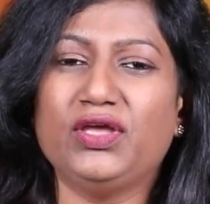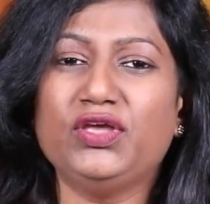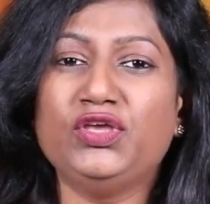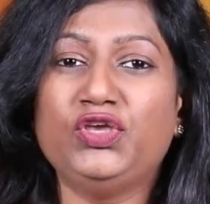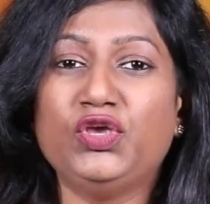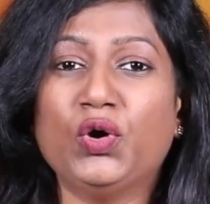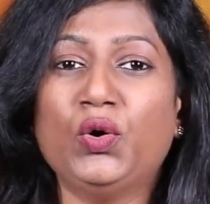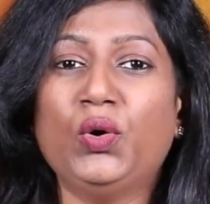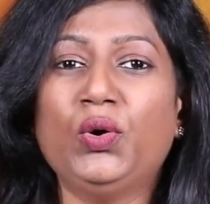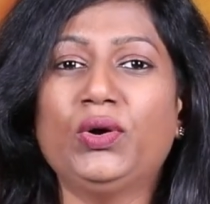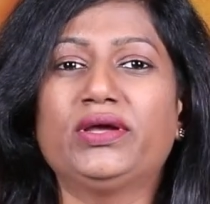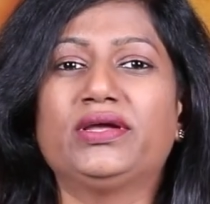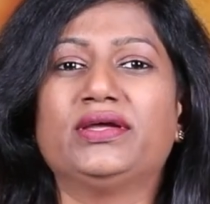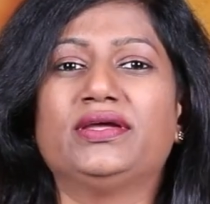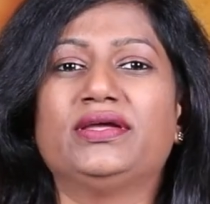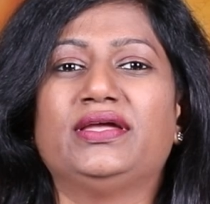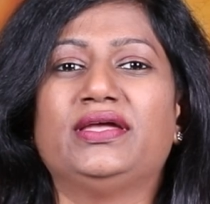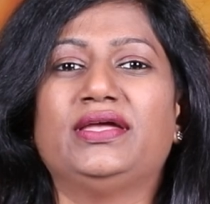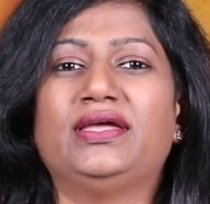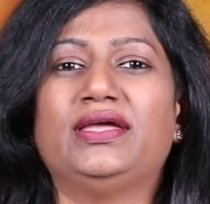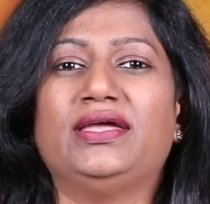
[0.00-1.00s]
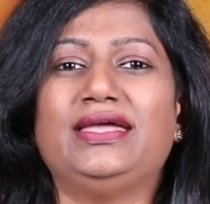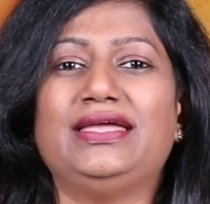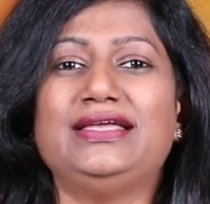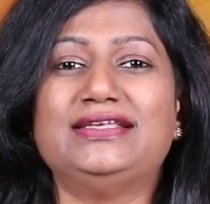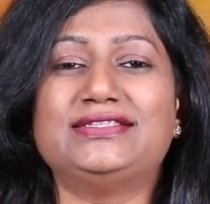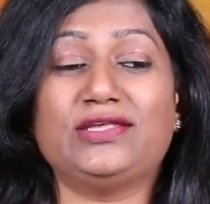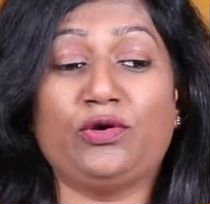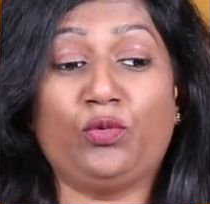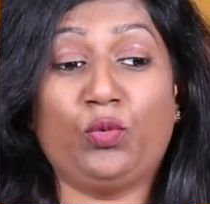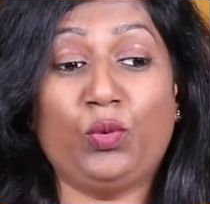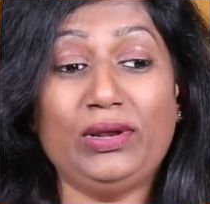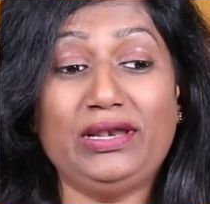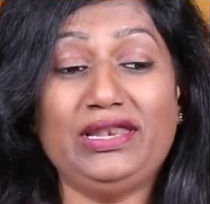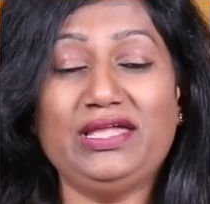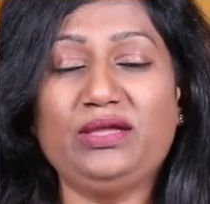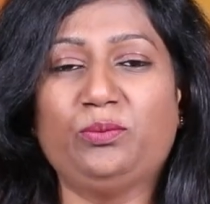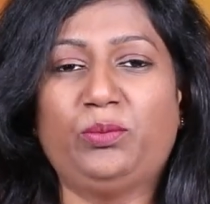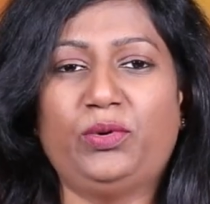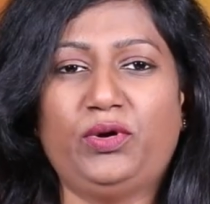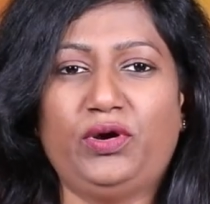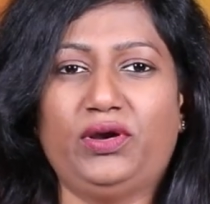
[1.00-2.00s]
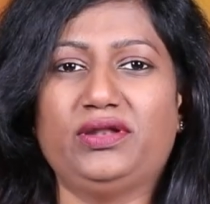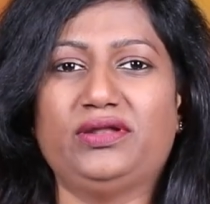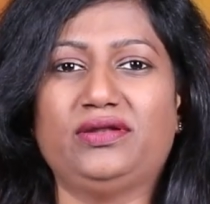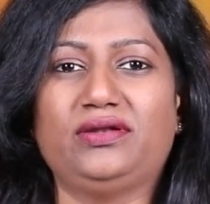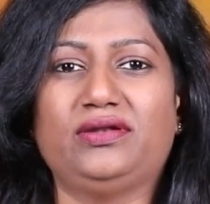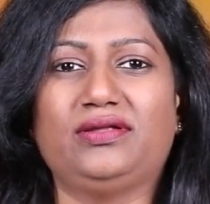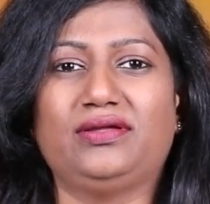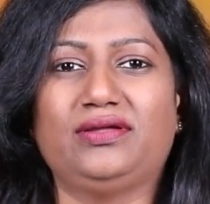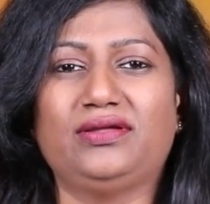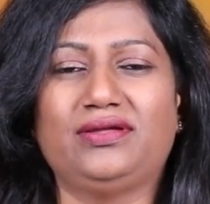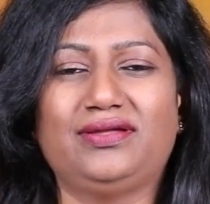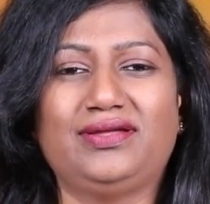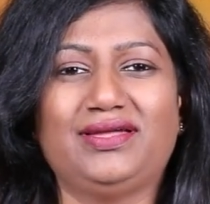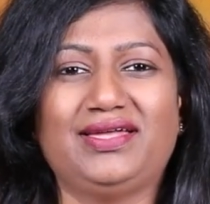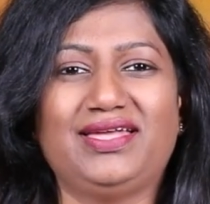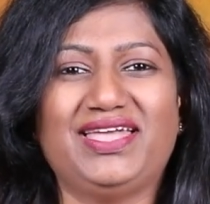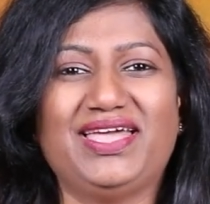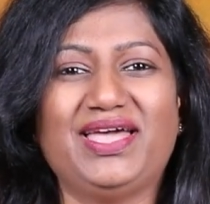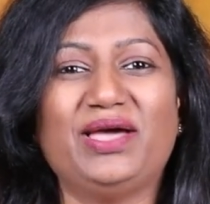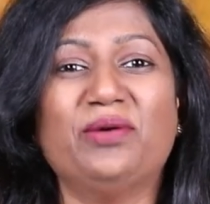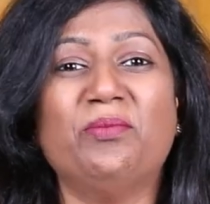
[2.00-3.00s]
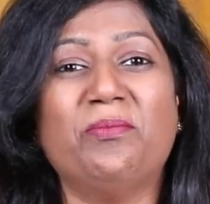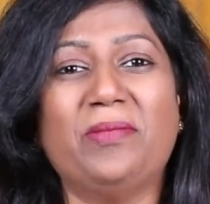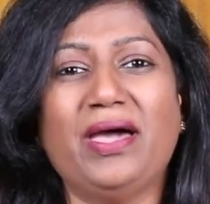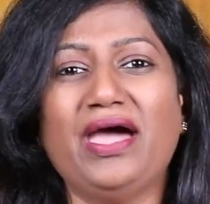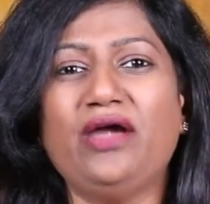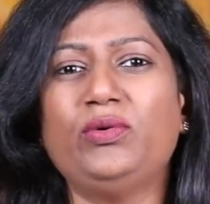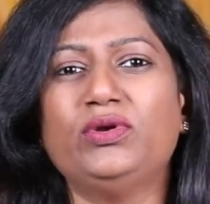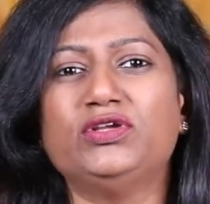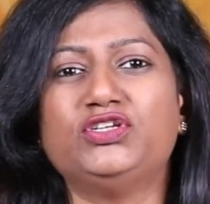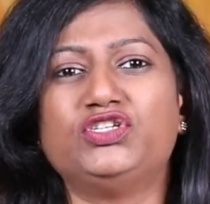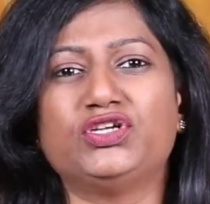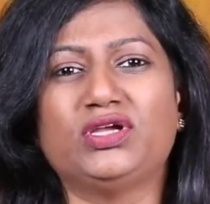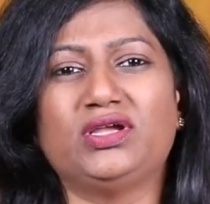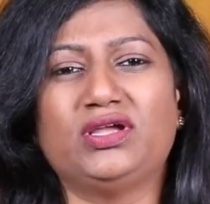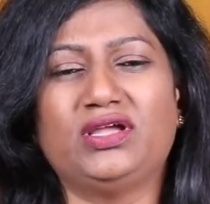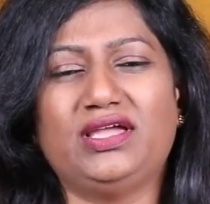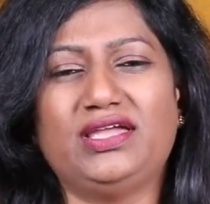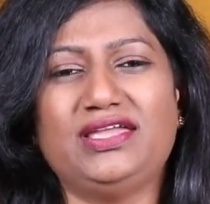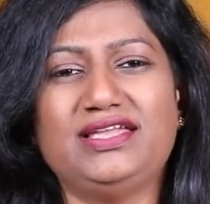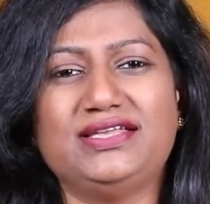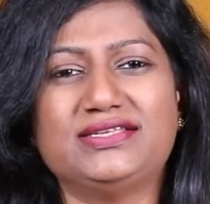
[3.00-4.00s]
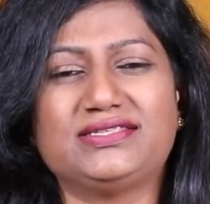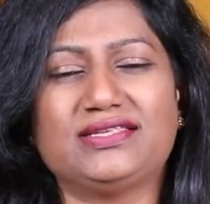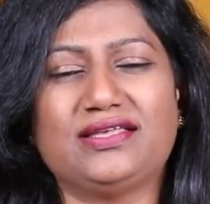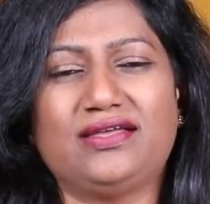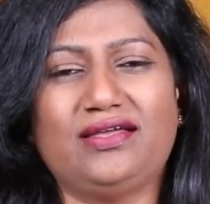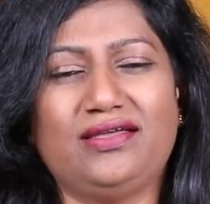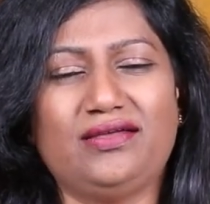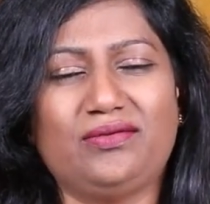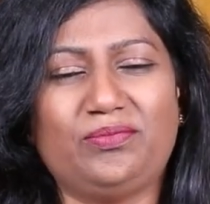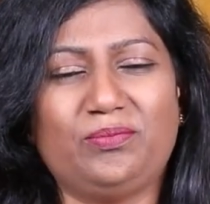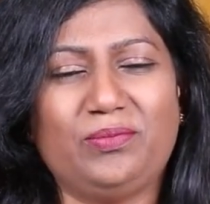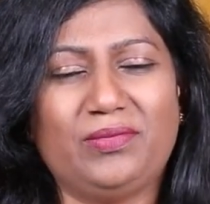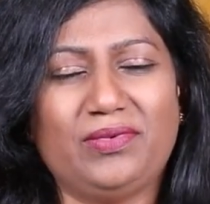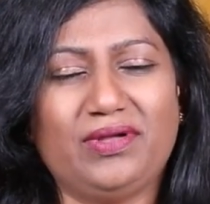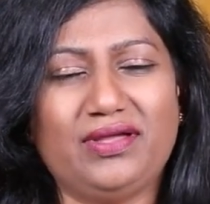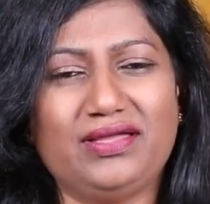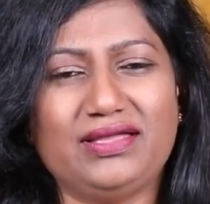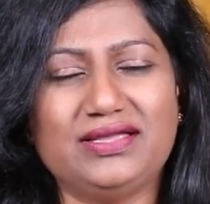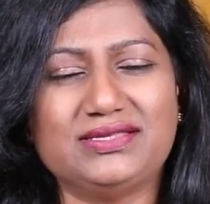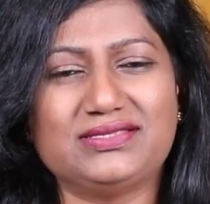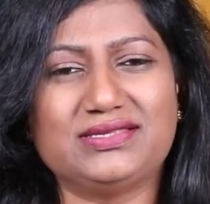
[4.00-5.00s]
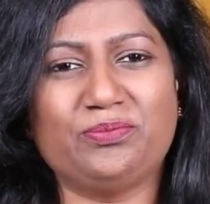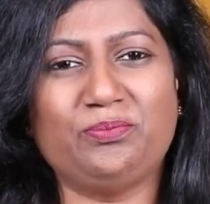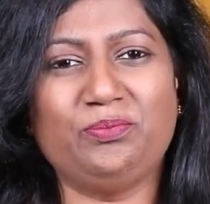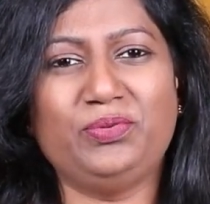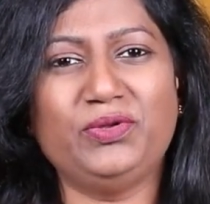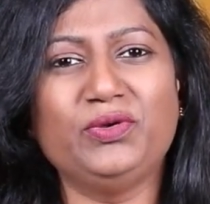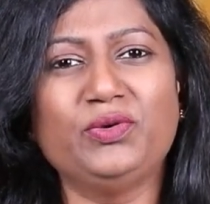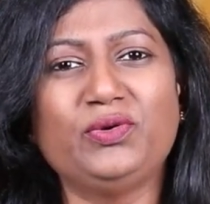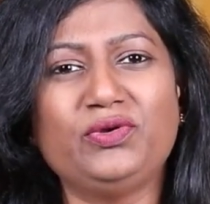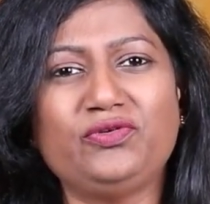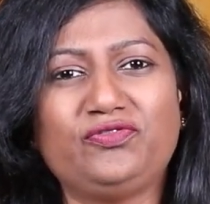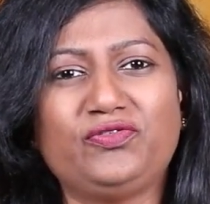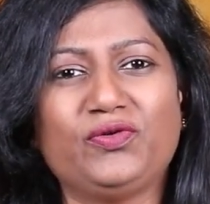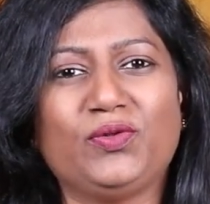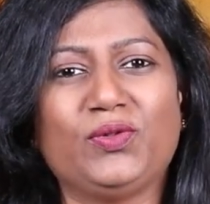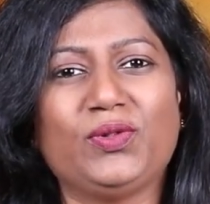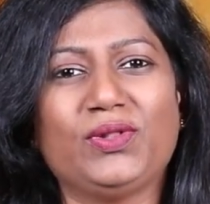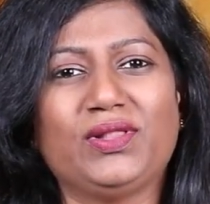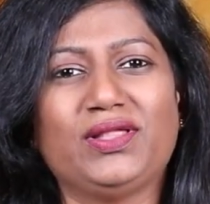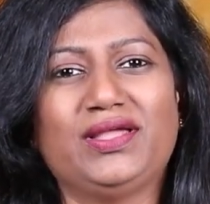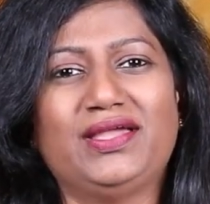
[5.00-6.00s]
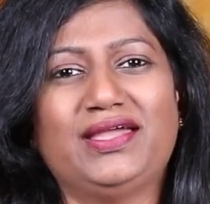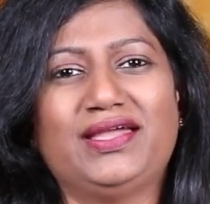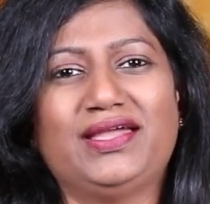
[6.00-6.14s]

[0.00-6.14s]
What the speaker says: Yoke is a willing burden. A marriage is a beautiful